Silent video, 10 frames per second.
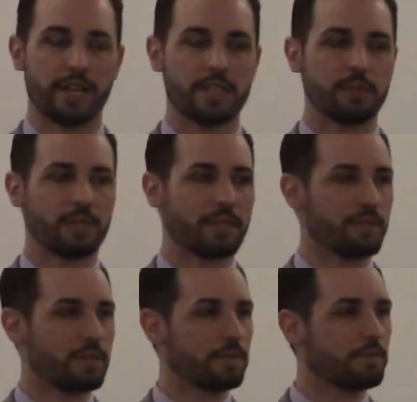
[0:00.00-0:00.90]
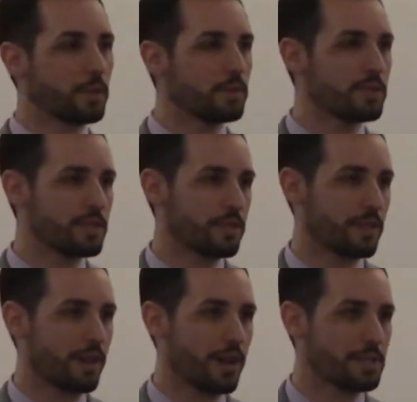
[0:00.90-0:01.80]
has been given the fullness of
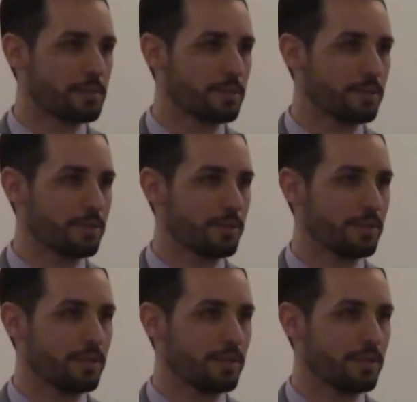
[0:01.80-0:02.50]
the gospel,